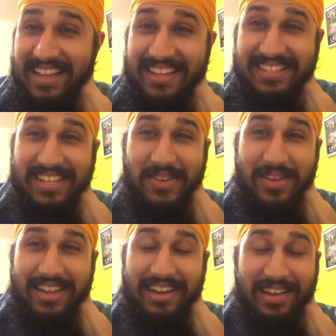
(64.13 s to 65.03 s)
I guess here
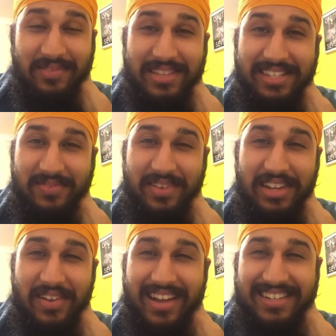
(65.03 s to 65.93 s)
we are. If this
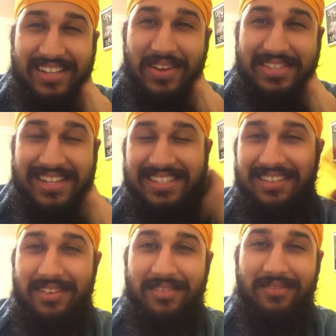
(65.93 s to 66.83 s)
video actually goes into
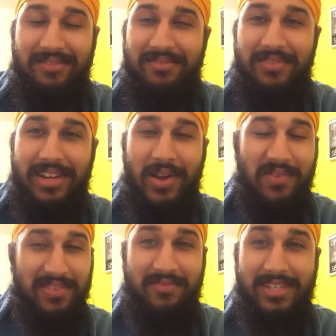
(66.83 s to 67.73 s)
the video,
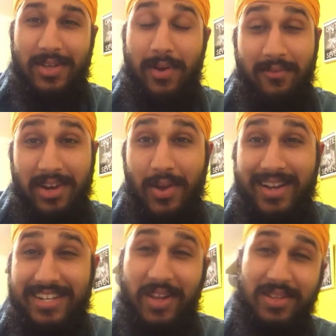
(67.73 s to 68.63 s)
if the video
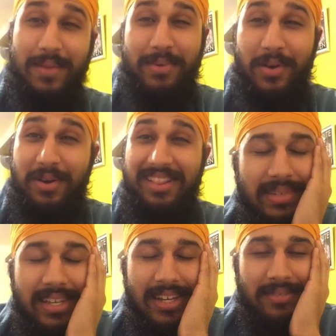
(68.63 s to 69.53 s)
actually goes up at all,
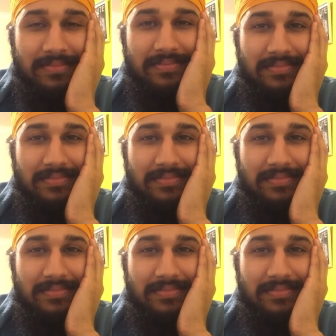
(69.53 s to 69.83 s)
but yeah,